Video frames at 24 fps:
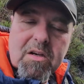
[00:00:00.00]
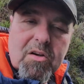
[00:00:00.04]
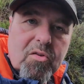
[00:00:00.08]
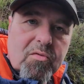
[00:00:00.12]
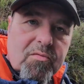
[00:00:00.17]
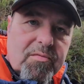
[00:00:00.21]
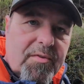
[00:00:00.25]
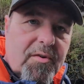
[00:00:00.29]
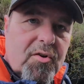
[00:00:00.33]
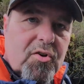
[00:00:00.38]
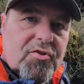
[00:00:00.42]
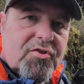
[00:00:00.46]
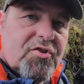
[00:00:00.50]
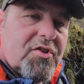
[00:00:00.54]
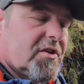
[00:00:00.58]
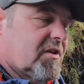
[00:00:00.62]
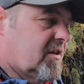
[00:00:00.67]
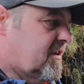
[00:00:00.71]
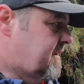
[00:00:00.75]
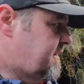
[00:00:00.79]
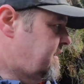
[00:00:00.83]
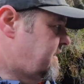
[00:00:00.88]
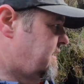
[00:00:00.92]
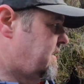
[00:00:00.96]

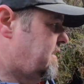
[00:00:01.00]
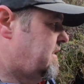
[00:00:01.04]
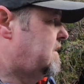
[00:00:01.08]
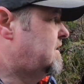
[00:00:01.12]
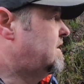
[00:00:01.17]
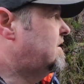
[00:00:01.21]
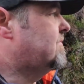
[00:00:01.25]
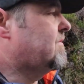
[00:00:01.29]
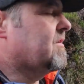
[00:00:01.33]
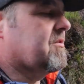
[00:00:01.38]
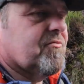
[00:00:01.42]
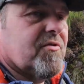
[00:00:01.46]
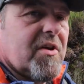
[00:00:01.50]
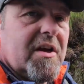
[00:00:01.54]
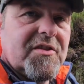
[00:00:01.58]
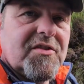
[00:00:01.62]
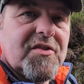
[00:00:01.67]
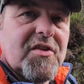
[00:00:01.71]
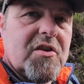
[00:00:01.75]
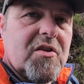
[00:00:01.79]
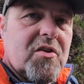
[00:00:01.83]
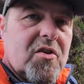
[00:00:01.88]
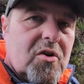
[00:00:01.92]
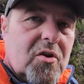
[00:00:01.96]
Unfortunately, if I'd
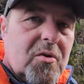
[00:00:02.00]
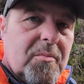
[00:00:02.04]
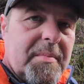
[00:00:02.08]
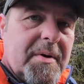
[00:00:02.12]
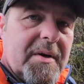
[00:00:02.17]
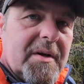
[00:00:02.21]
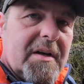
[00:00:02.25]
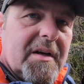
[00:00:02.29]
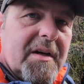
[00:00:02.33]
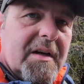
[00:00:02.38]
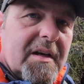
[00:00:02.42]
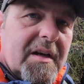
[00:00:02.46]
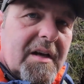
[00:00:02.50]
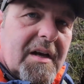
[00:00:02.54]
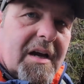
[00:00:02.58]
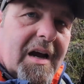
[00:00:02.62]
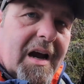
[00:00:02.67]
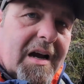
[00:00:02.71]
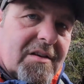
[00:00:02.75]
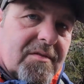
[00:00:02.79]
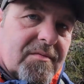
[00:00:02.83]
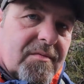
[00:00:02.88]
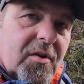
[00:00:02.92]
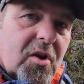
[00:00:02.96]
raised it up,
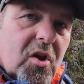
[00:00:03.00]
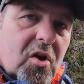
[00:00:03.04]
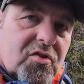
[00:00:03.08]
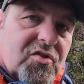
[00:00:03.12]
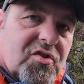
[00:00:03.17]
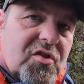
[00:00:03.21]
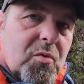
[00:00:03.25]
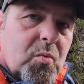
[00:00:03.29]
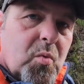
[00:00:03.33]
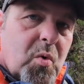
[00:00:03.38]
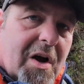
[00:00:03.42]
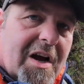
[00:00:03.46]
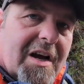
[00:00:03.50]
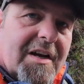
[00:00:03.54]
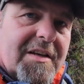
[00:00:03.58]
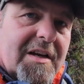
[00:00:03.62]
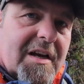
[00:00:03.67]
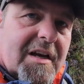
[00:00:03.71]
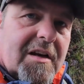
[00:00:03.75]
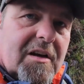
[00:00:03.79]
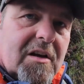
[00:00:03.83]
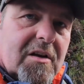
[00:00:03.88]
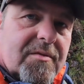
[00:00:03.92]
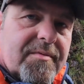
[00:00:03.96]
I'd have lost the wide
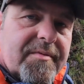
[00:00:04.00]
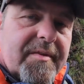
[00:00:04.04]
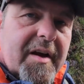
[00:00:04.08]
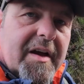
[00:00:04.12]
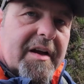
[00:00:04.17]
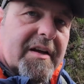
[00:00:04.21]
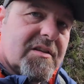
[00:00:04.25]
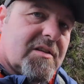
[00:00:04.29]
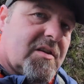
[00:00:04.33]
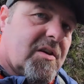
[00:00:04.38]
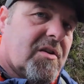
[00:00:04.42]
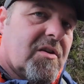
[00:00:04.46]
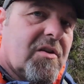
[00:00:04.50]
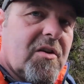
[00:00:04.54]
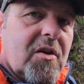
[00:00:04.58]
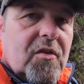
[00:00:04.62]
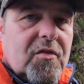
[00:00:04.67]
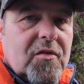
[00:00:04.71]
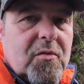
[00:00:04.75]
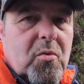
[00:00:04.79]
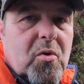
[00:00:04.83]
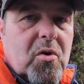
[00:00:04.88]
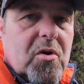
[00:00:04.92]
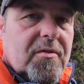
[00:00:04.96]
angle effect
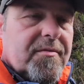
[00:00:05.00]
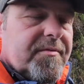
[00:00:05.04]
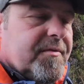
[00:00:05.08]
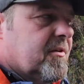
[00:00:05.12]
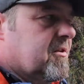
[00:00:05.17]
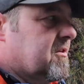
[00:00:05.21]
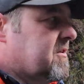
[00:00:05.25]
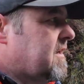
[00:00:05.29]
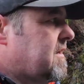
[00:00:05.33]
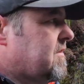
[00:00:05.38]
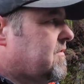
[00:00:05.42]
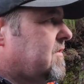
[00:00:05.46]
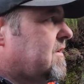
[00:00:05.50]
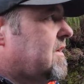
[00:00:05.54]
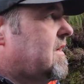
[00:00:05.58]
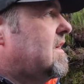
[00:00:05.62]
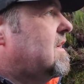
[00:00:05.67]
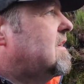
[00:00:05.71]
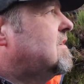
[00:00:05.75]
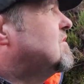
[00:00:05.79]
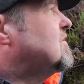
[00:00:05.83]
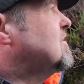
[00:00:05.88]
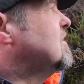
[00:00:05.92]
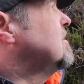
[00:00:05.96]
on the waterfall down
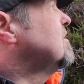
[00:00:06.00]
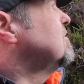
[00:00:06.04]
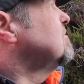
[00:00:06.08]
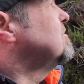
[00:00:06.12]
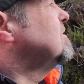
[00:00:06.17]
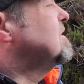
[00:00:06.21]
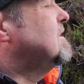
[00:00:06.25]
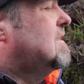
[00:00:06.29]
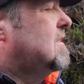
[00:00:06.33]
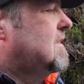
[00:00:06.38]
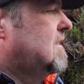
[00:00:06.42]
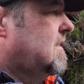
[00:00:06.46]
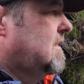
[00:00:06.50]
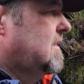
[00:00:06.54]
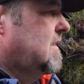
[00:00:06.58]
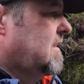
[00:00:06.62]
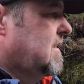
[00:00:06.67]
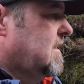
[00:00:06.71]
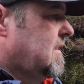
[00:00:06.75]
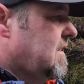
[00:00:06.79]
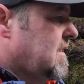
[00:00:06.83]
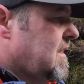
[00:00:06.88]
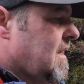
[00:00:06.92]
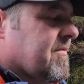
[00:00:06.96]
there, so
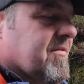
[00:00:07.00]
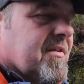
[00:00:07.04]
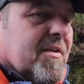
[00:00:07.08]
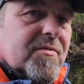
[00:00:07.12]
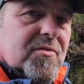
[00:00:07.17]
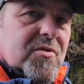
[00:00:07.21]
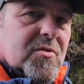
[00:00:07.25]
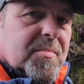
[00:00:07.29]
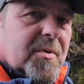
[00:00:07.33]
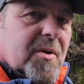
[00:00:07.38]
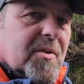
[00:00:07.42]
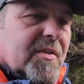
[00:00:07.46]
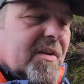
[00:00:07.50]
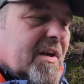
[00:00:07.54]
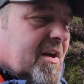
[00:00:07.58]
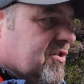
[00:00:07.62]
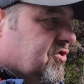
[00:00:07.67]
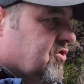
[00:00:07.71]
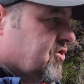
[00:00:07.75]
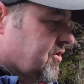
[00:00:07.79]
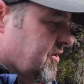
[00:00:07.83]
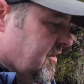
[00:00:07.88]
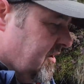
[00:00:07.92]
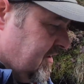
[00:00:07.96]
I've given up on that
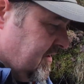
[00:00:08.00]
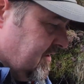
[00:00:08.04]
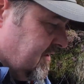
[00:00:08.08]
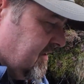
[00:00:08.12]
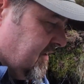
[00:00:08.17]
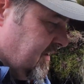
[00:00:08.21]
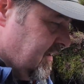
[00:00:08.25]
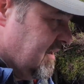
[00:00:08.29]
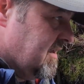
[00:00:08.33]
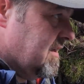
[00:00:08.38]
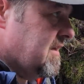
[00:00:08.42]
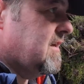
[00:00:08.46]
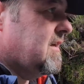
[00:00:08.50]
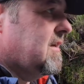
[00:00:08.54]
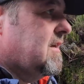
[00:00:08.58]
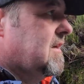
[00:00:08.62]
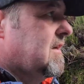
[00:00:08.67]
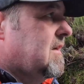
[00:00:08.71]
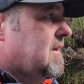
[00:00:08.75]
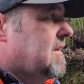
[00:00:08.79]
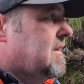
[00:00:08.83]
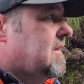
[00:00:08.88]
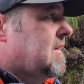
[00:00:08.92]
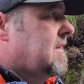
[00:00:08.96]
shot.
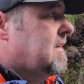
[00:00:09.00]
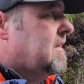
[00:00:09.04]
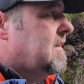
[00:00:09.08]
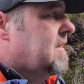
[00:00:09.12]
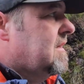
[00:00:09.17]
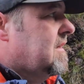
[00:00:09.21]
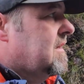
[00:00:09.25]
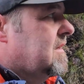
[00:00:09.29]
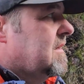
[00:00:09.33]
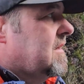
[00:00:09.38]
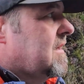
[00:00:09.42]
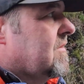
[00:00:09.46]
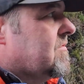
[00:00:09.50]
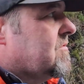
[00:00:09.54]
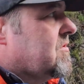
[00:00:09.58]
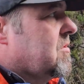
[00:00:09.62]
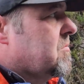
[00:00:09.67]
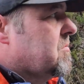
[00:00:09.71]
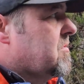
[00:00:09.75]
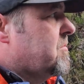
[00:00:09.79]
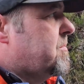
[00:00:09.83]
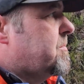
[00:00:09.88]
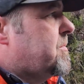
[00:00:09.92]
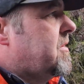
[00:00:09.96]
I've
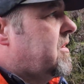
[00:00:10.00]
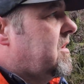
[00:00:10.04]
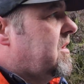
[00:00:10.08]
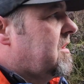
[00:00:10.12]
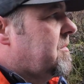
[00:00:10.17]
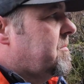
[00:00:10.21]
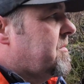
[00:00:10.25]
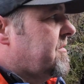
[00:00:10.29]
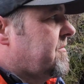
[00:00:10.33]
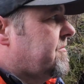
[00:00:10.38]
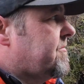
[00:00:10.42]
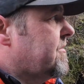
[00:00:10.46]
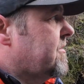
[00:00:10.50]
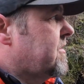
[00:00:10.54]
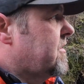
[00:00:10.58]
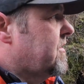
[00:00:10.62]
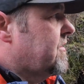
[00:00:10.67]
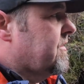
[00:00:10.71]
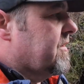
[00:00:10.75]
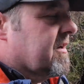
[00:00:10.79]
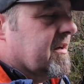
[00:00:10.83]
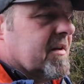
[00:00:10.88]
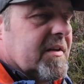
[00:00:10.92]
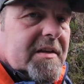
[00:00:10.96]
come up a bit
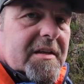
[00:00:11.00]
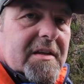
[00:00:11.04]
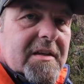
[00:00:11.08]
further.